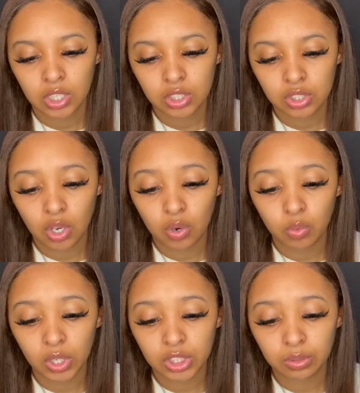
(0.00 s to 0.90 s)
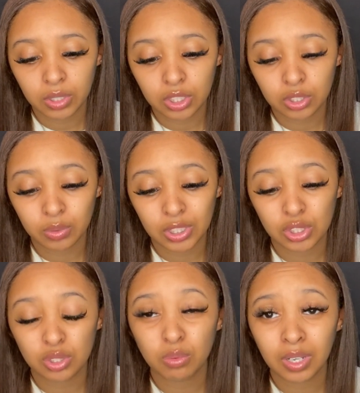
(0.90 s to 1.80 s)
So what you want to do
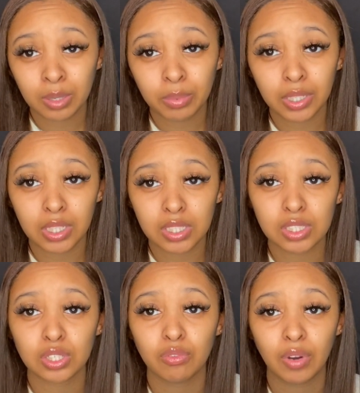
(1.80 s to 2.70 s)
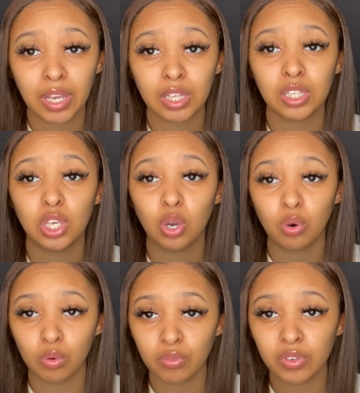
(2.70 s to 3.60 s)
is you want to put this directly
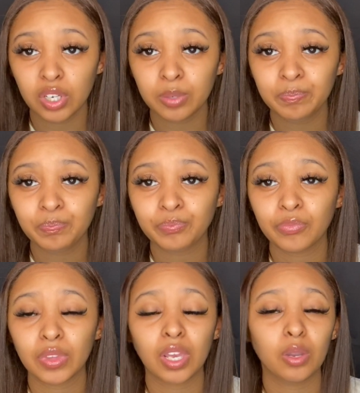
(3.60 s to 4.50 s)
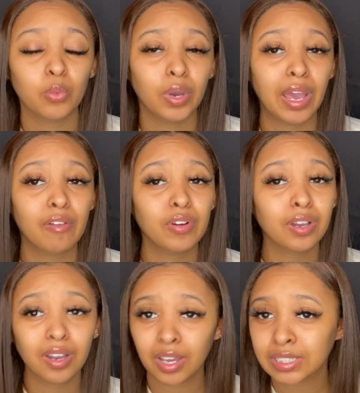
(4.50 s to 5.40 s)
over whatever
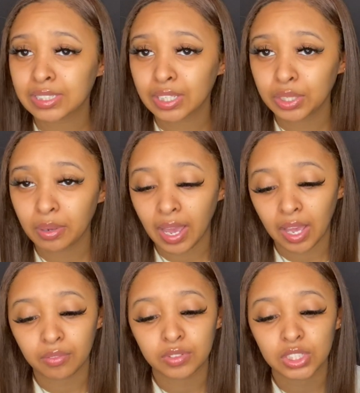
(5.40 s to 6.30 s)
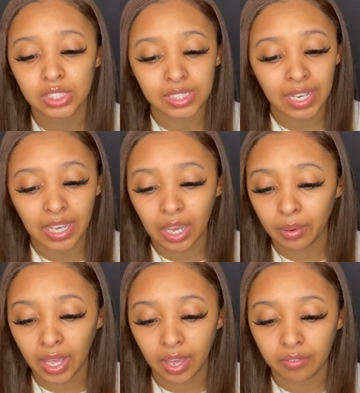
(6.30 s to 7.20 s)
content you have, just like how
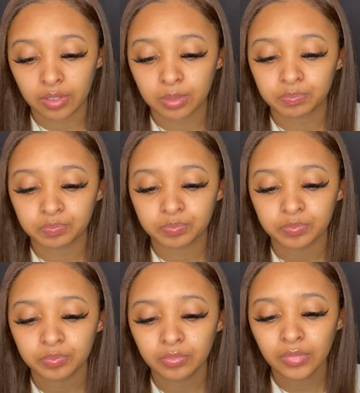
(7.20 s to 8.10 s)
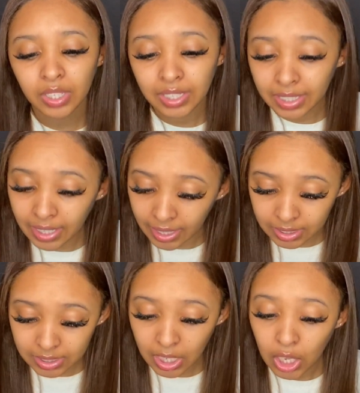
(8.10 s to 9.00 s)
I have it.
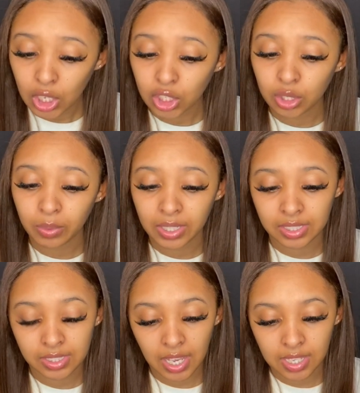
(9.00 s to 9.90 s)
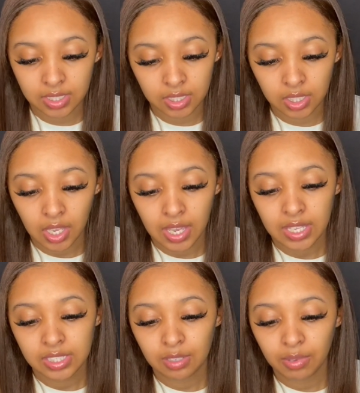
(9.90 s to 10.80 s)
Next, you want to size it.
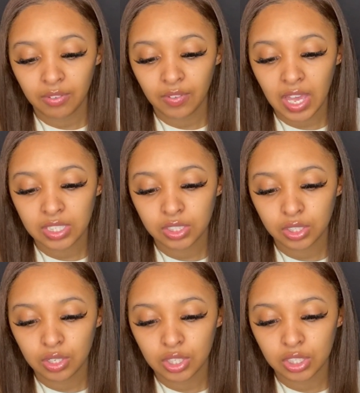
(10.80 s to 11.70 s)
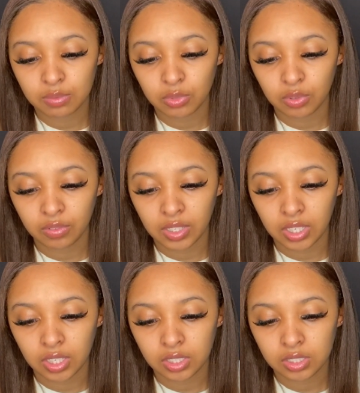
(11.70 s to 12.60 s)
To be faster, you just move
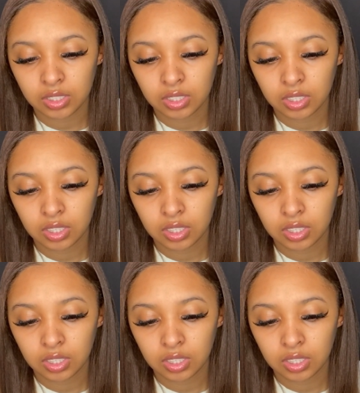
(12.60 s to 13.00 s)
these